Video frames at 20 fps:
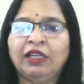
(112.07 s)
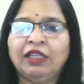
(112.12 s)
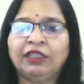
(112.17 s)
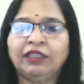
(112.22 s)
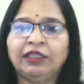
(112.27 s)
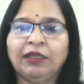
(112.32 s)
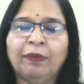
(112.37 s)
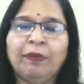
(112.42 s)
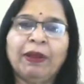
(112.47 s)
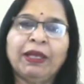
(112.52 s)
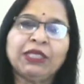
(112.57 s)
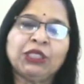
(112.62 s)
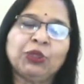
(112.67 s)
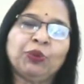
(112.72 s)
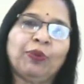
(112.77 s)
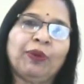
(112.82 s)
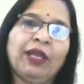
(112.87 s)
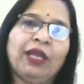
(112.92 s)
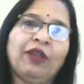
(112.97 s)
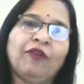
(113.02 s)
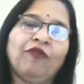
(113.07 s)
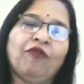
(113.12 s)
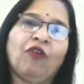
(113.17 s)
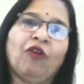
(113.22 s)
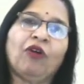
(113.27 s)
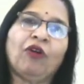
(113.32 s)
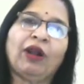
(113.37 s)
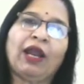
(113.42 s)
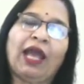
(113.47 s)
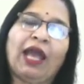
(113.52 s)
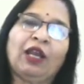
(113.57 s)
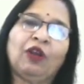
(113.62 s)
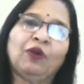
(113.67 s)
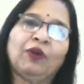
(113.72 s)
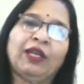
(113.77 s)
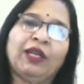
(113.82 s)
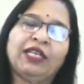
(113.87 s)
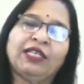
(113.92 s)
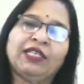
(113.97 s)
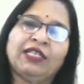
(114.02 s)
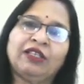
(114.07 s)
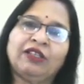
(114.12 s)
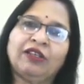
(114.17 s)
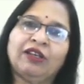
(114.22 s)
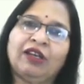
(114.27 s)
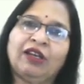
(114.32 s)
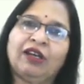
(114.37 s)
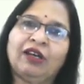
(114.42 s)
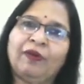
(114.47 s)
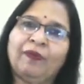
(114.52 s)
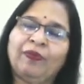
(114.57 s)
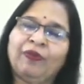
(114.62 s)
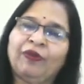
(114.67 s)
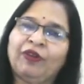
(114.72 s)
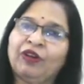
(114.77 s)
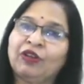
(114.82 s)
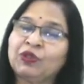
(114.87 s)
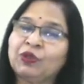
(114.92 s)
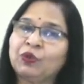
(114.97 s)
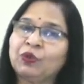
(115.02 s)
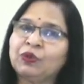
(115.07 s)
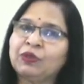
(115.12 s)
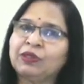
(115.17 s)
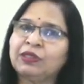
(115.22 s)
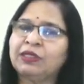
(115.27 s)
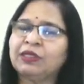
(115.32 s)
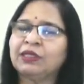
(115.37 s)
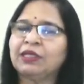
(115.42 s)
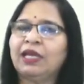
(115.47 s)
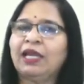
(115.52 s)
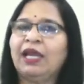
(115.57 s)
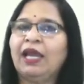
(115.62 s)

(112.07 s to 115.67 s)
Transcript: the best way for allocating resources,